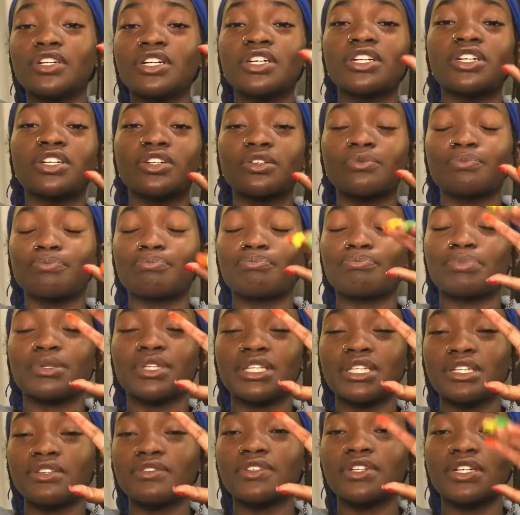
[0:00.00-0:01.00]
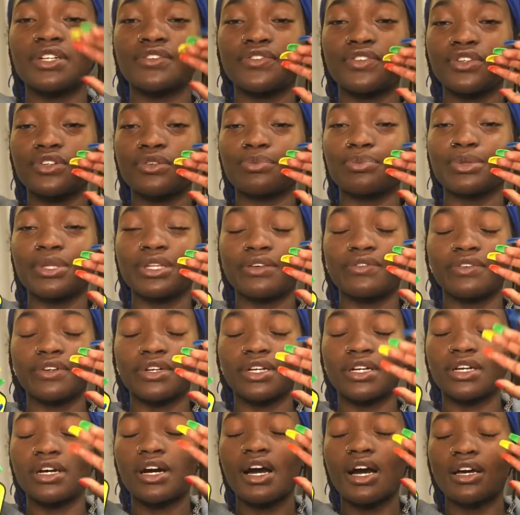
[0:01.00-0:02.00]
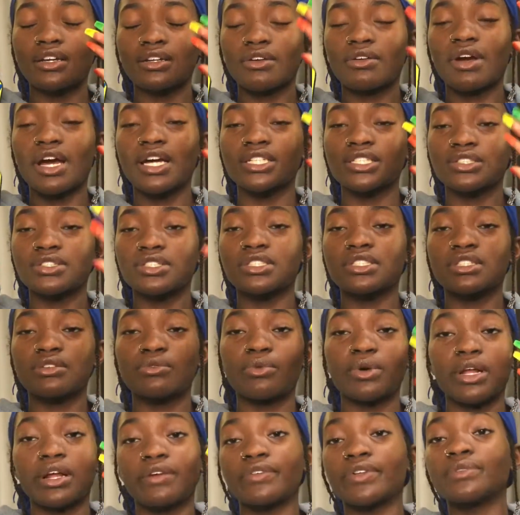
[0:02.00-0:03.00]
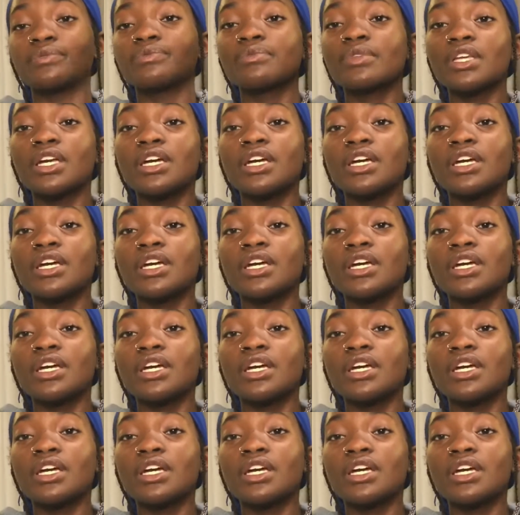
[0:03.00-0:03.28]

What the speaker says: a believer, if you're a believer in God, Christ, Christian, whatever,